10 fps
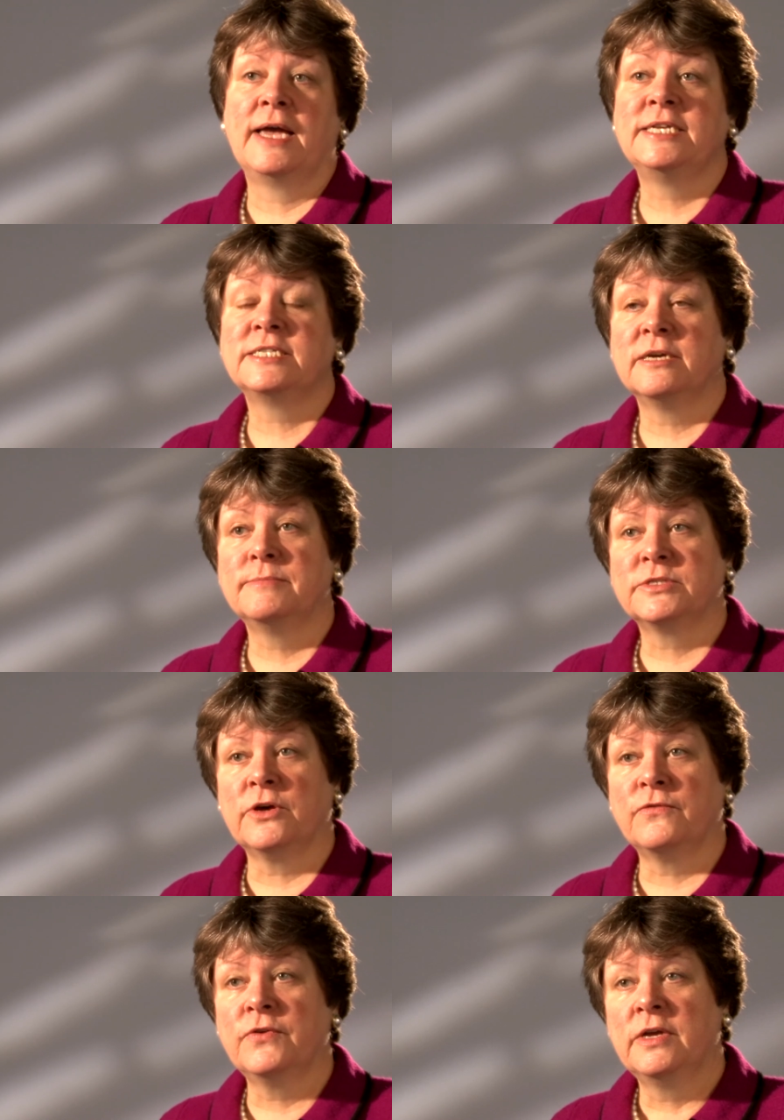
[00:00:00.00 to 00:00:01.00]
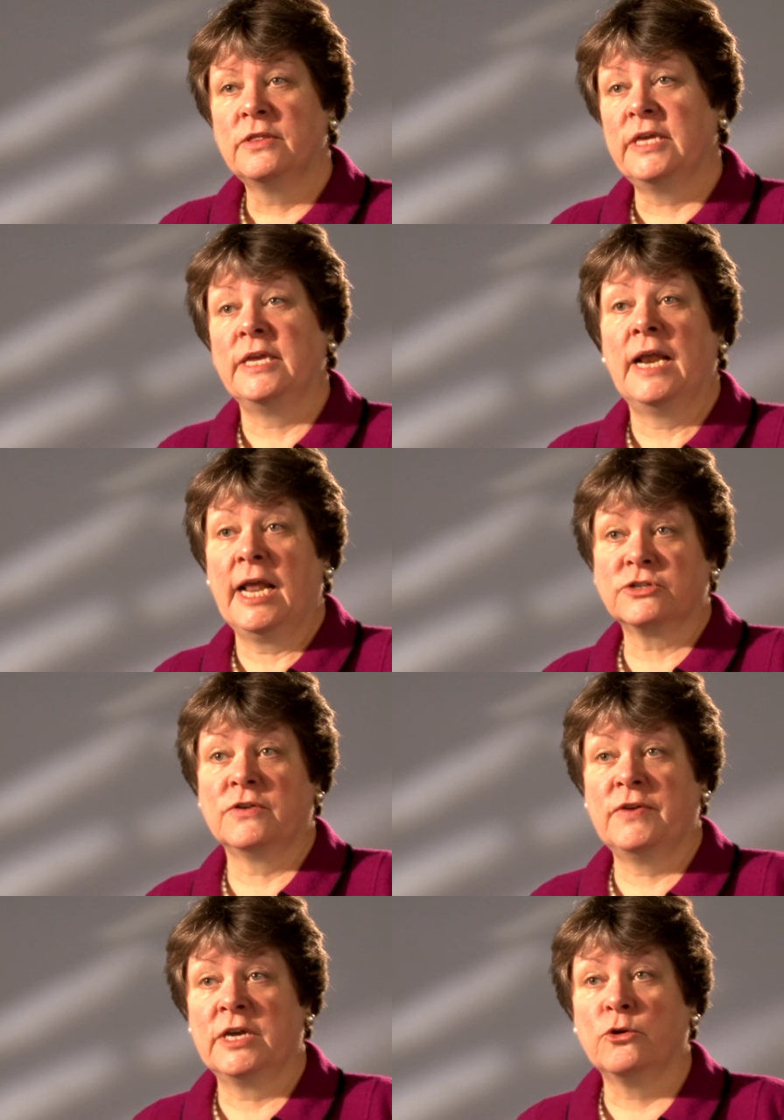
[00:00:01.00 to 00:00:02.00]
in terms of the
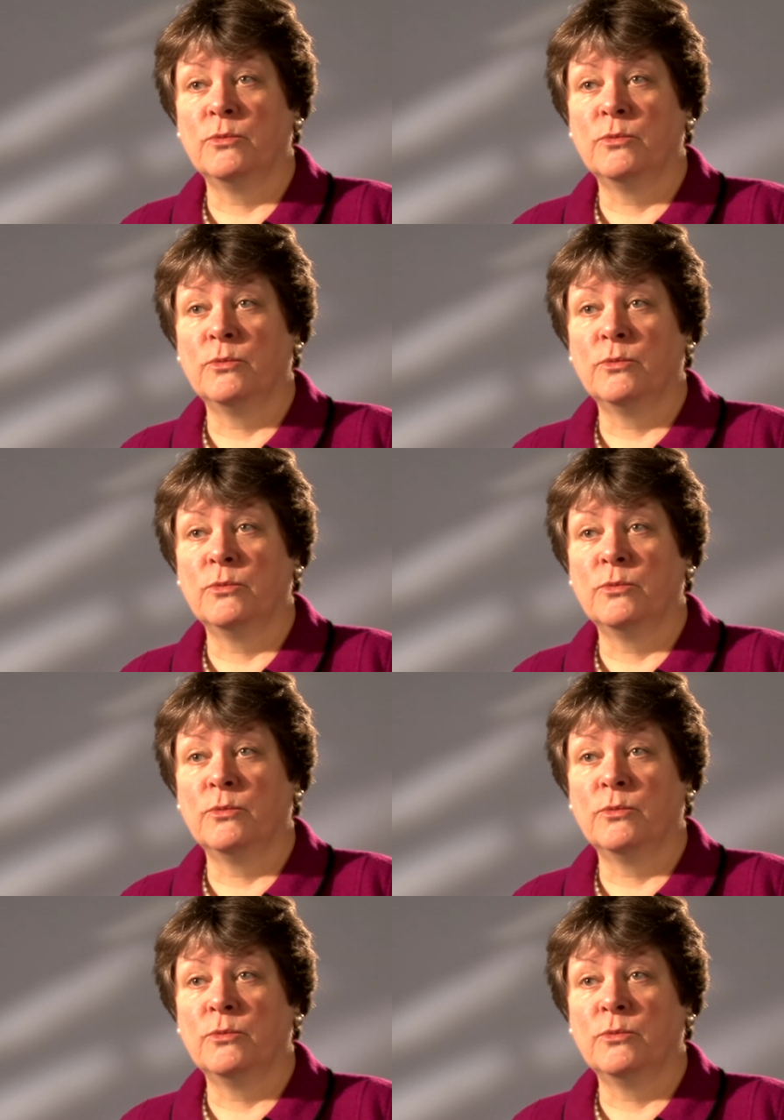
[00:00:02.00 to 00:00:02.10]
electric vehicle